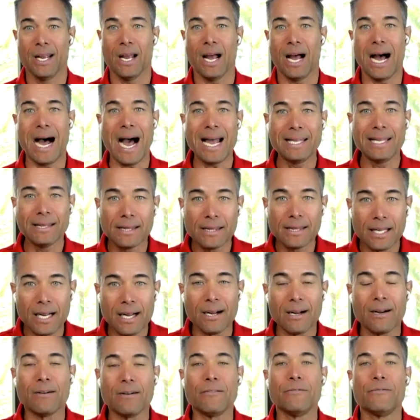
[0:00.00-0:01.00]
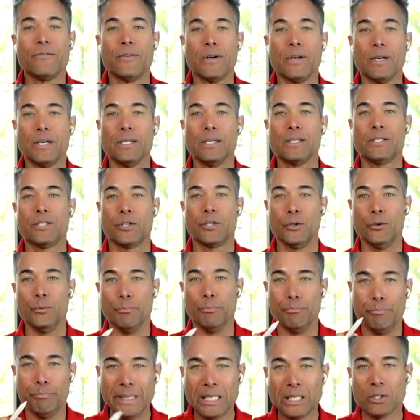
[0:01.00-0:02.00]
I love to
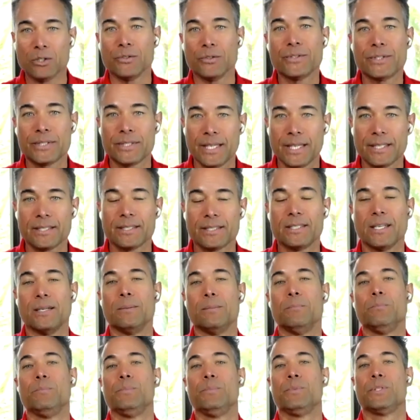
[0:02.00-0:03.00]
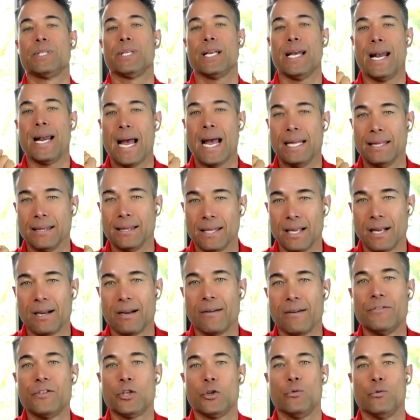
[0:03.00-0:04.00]
build systems and I
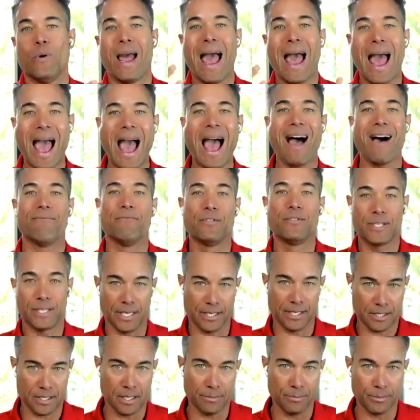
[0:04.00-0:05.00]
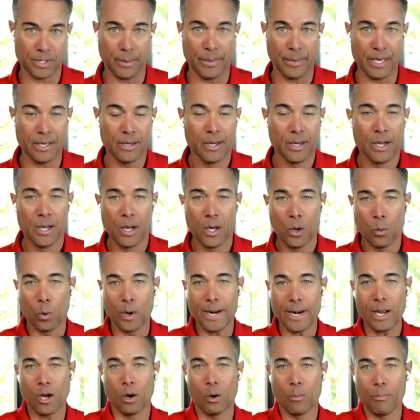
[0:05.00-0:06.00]
love to have systems. I mean,
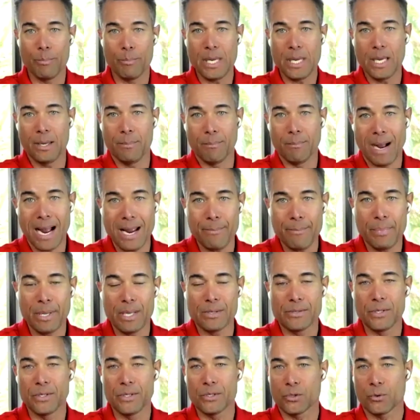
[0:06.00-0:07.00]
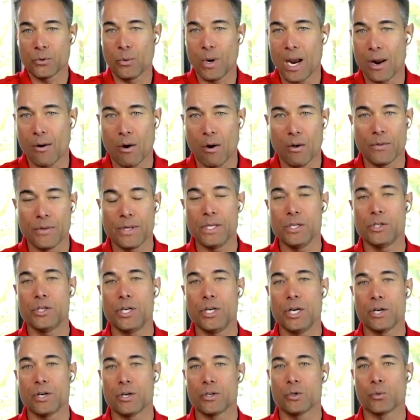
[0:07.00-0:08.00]
what helped me in my business throughout all these
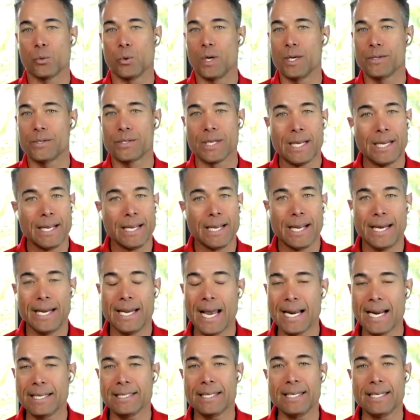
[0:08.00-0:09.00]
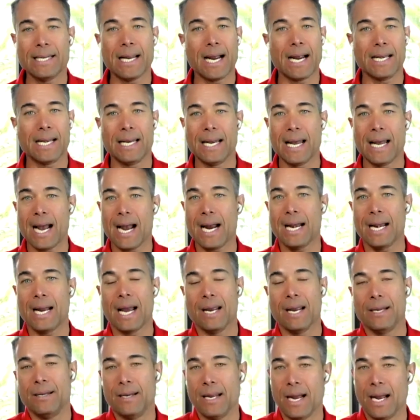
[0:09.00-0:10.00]
years was in 1999,
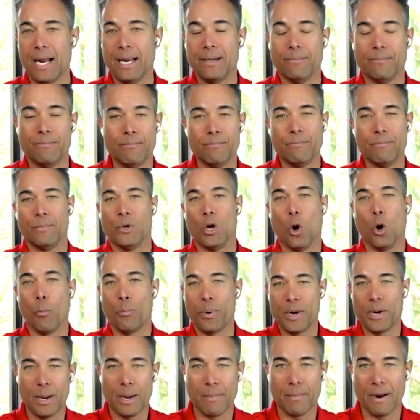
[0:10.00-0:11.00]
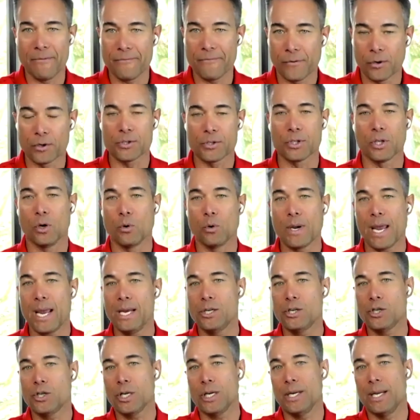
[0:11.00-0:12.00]
I opened up my first
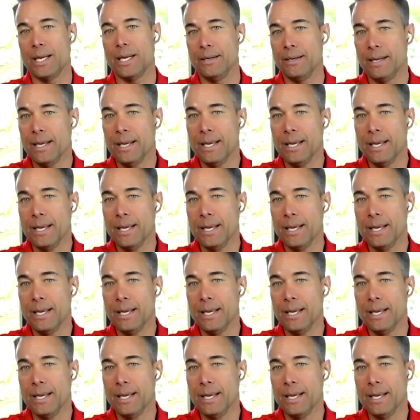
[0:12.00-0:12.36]
location and